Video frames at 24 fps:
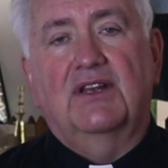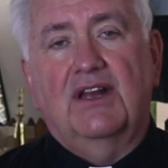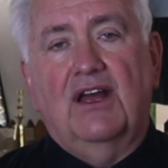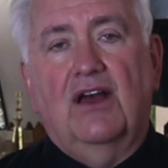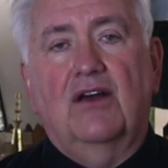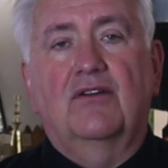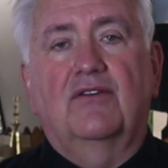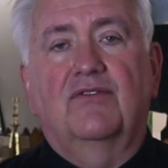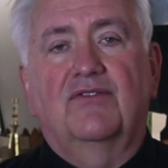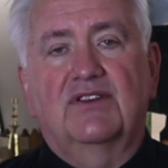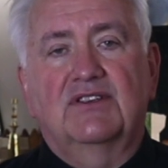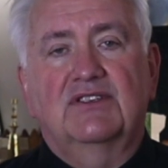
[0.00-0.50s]
out
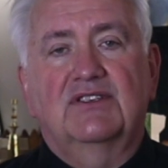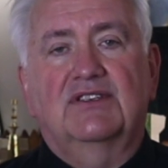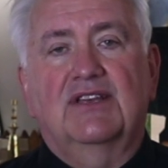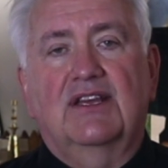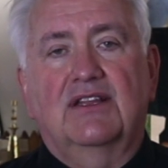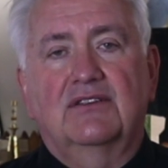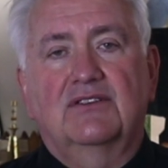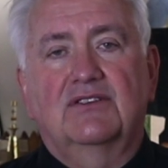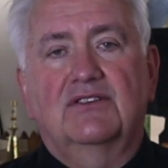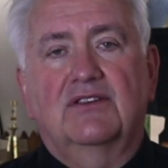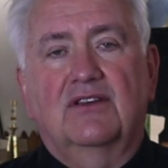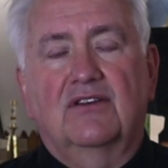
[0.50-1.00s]
of a
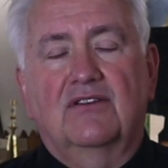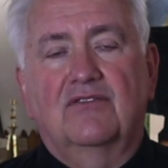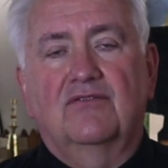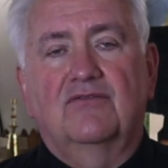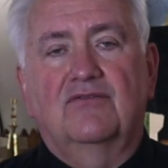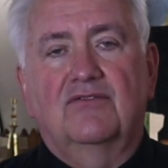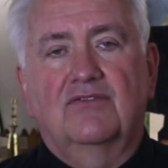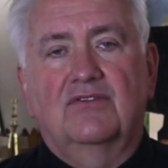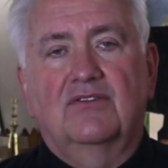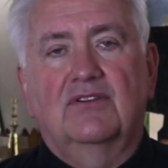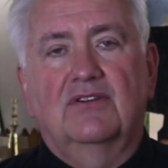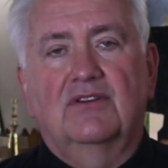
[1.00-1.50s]
sense
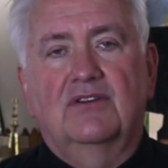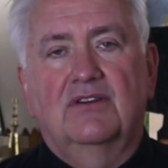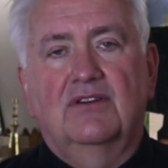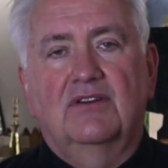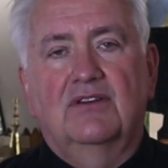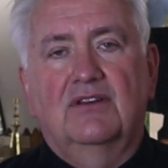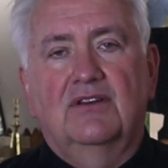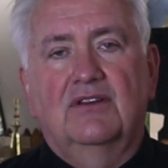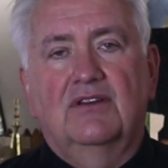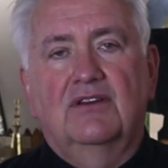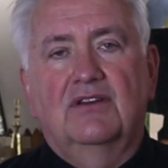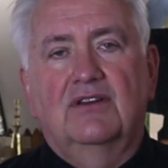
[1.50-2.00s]
of,
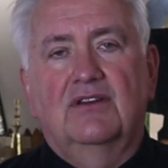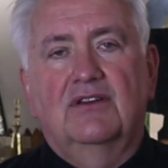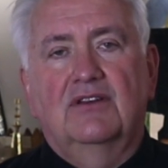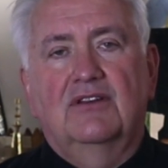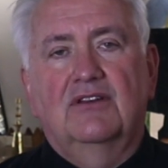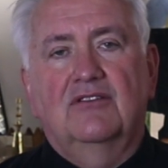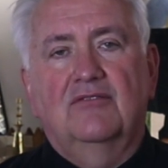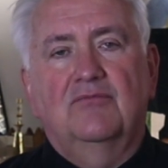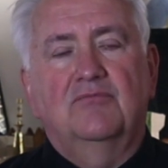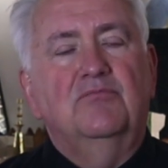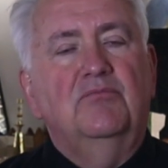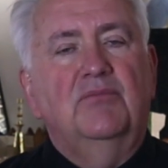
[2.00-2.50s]

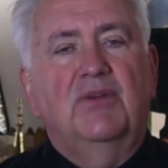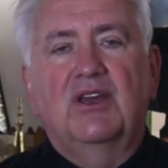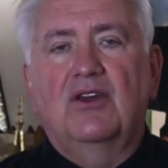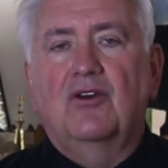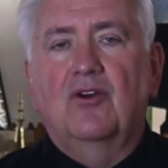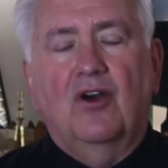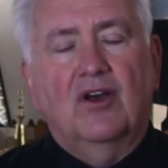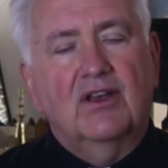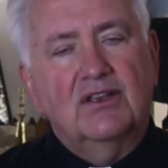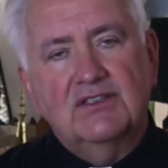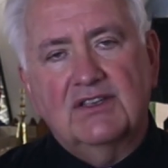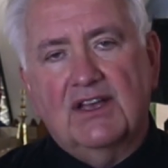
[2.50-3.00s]

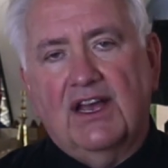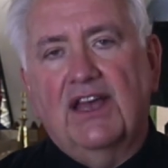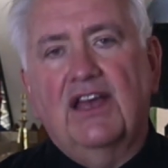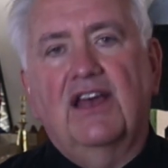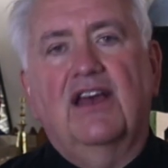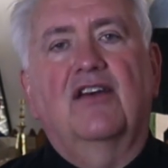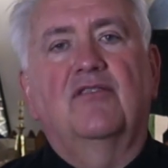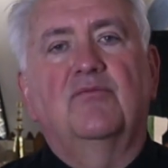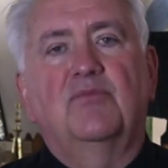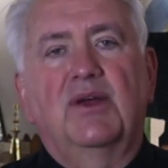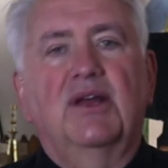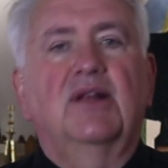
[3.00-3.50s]
because I
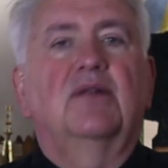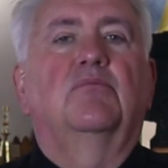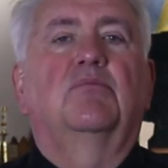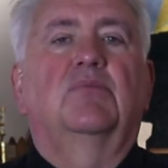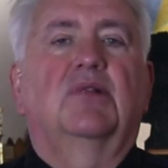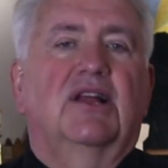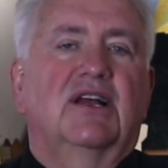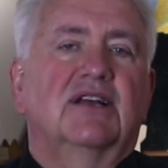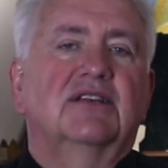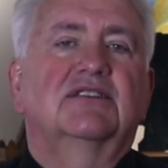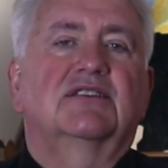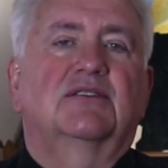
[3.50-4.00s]
have been
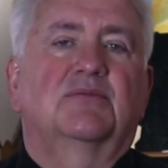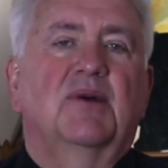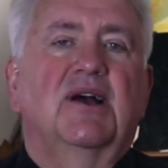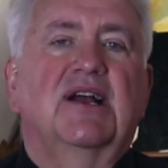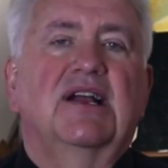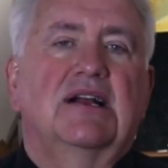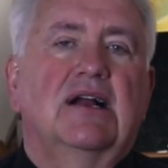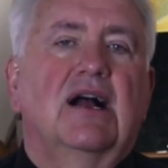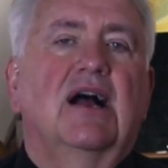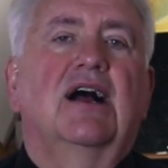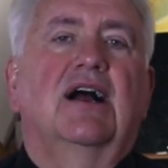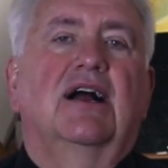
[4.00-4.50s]
blessed by
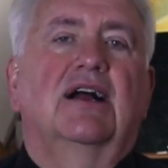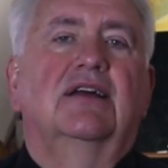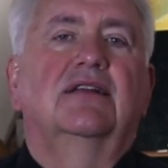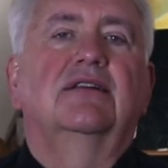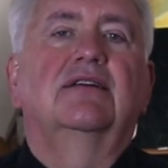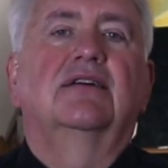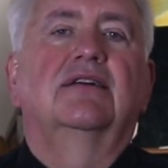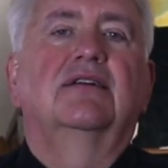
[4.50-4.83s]
God,